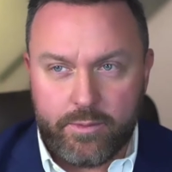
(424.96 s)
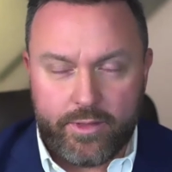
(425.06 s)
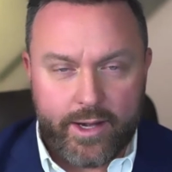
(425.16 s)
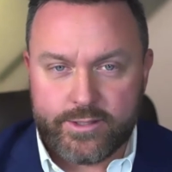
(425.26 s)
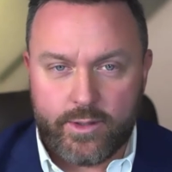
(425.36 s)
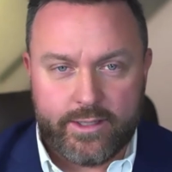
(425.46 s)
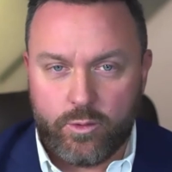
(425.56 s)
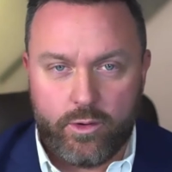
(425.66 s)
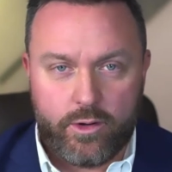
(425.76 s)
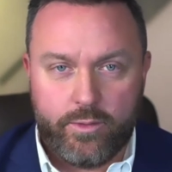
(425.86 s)
I get to
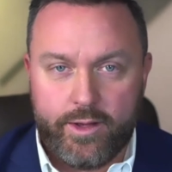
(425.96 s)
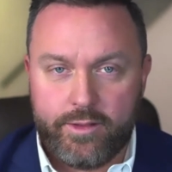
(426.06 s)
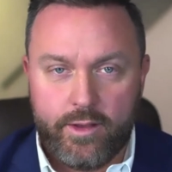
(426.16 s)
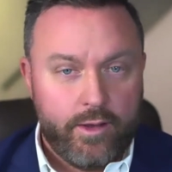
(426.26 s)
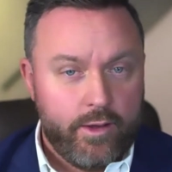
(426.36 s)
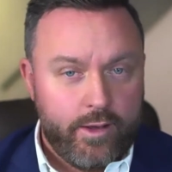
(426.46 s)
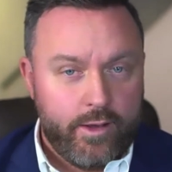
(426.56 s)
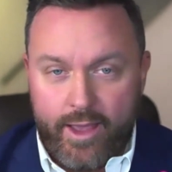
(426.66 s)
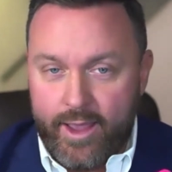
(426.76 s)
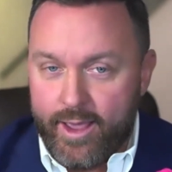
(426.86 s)
work with
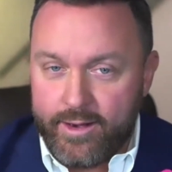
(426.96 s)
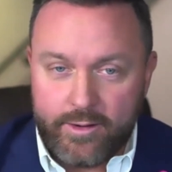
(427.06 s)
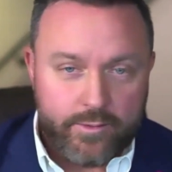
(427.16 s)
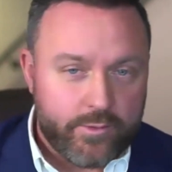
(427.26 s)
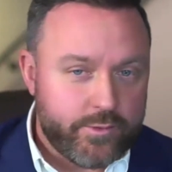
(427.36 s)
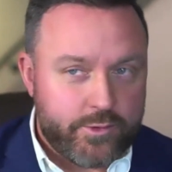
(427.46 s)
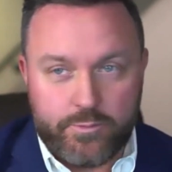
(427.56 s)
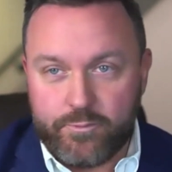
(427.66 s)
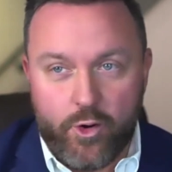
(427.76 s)
and